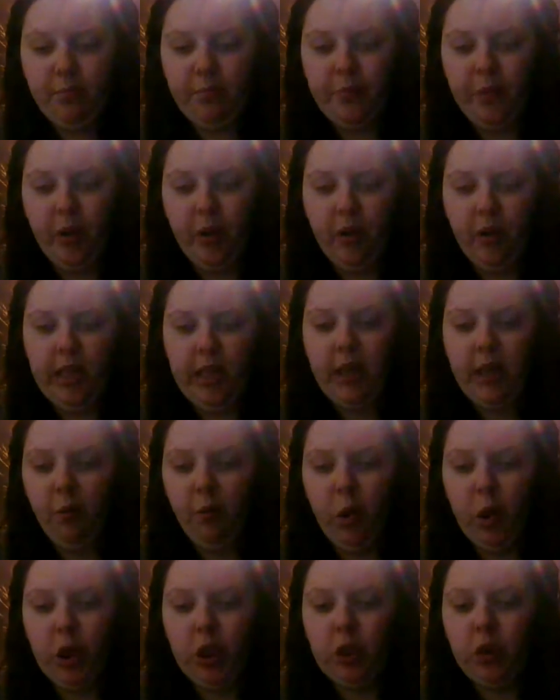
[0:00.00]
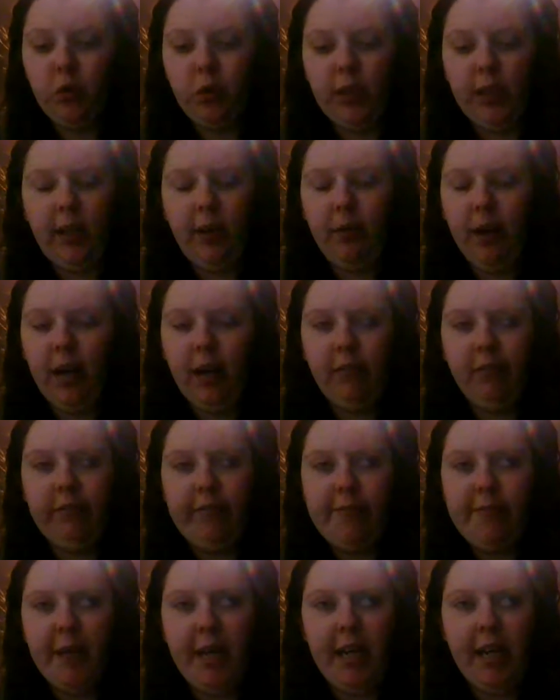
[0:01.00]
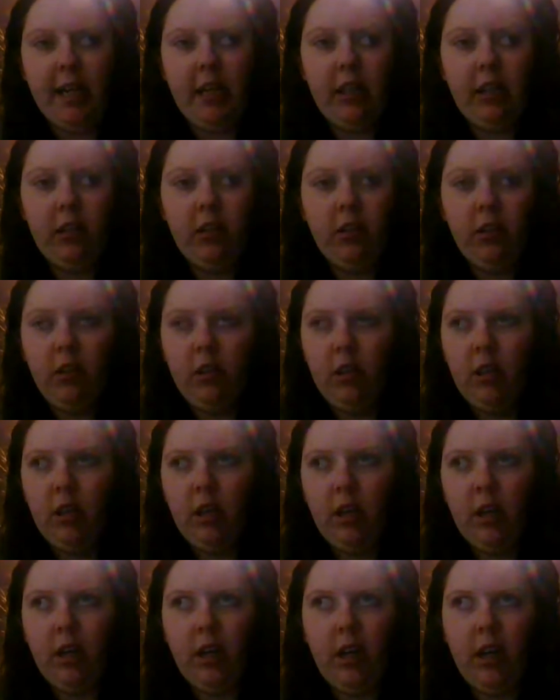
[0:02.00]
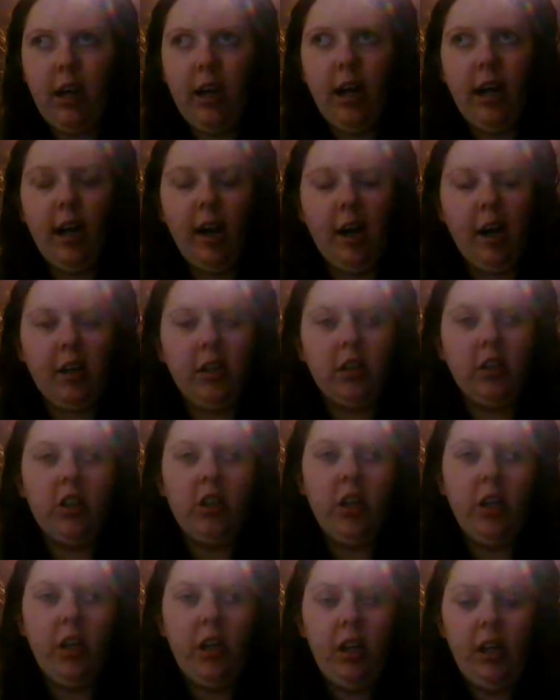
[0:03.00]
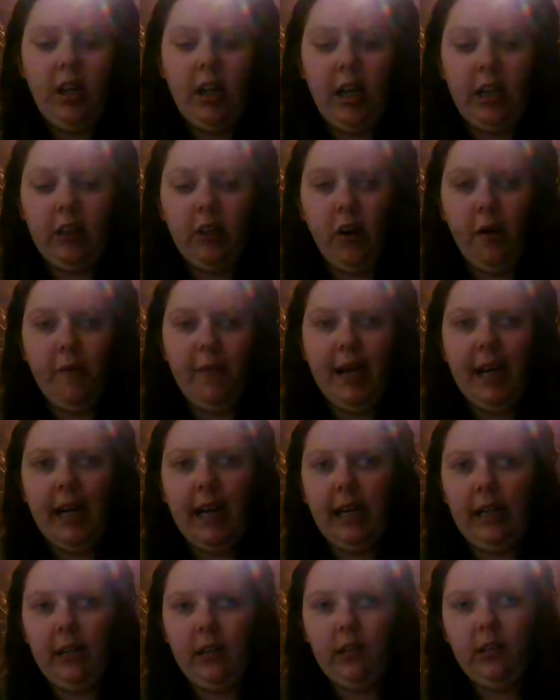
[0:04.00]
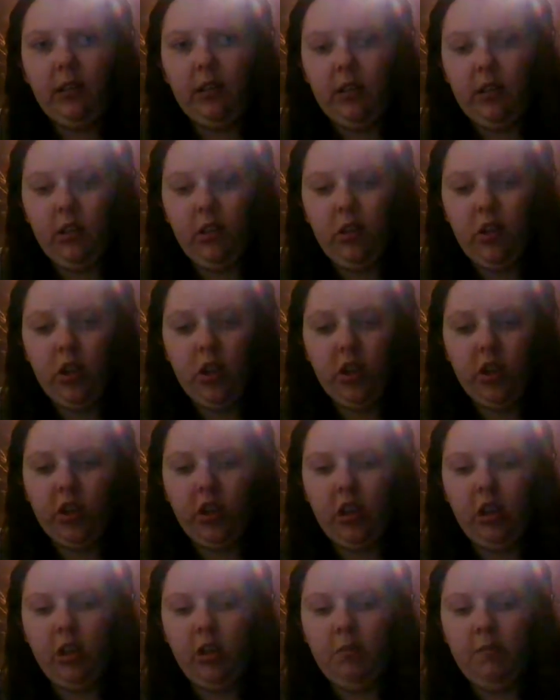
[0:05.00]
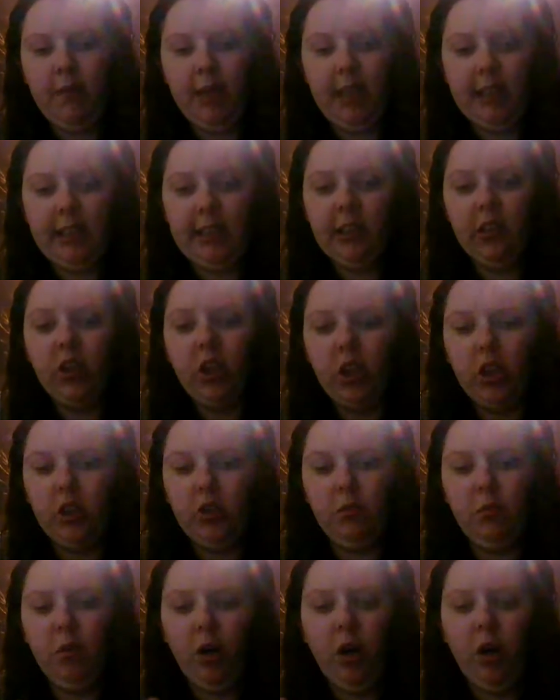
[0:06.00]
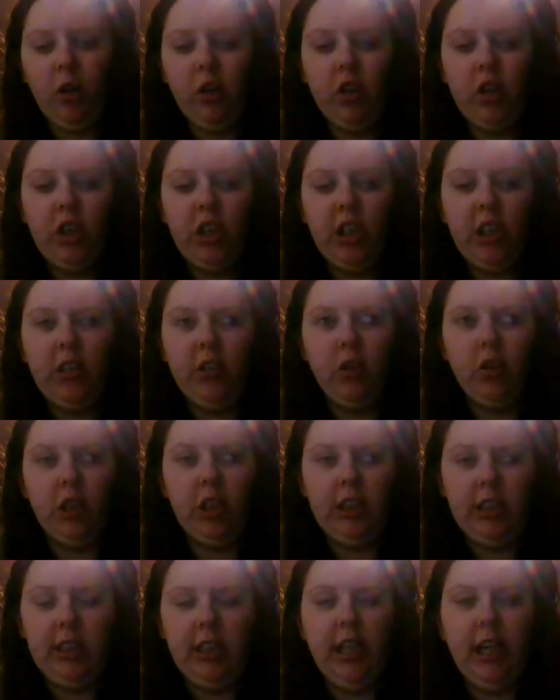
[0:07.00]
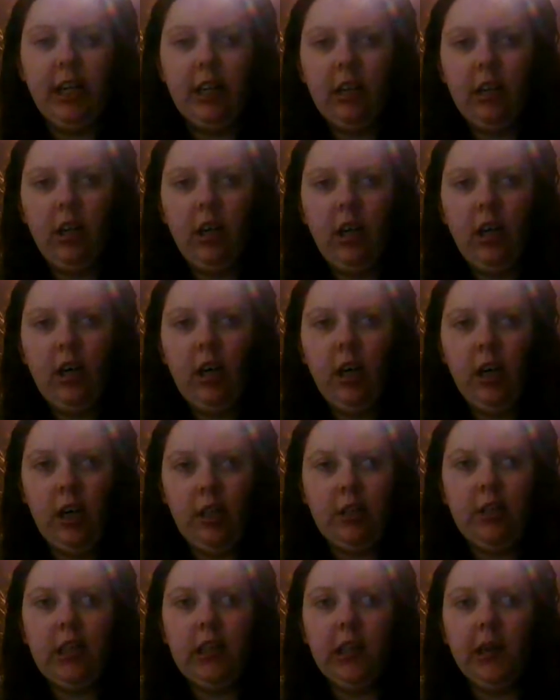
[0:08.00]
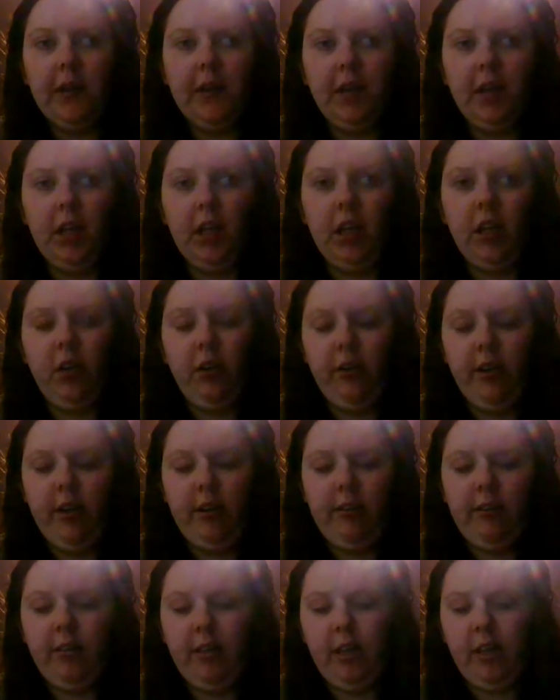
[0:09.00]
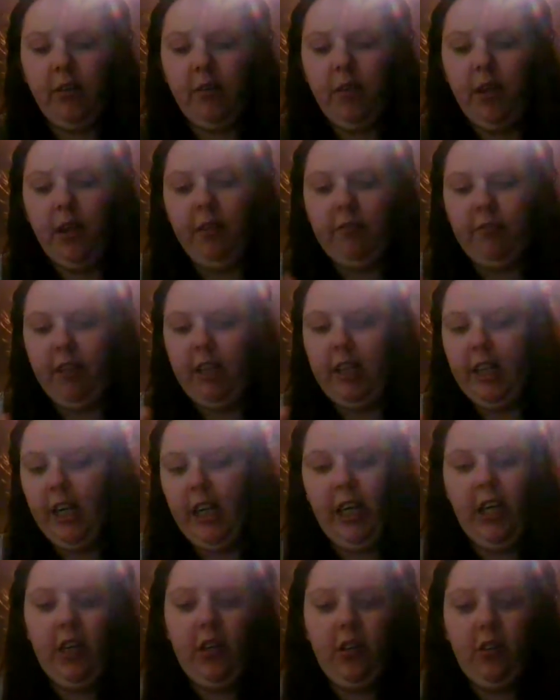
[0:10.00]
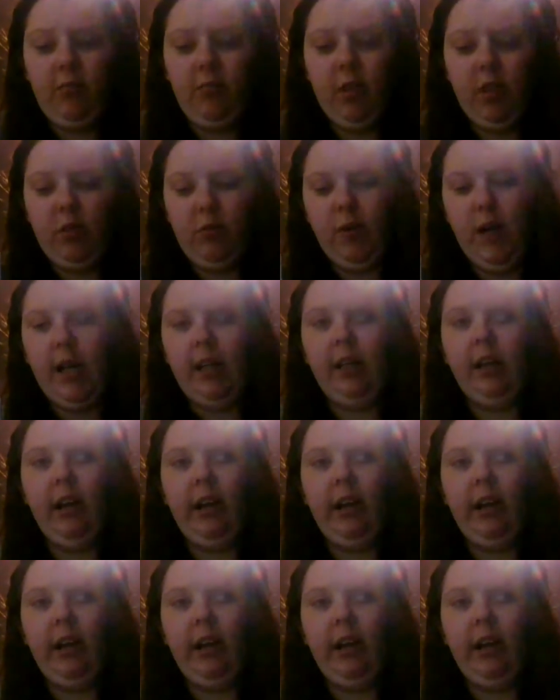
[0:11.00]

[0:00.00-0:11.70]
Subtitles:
But it works really well for me. And I got my cousin, my little cousin one, she's autistic. And she's on a gluten and wheat-free diet as well,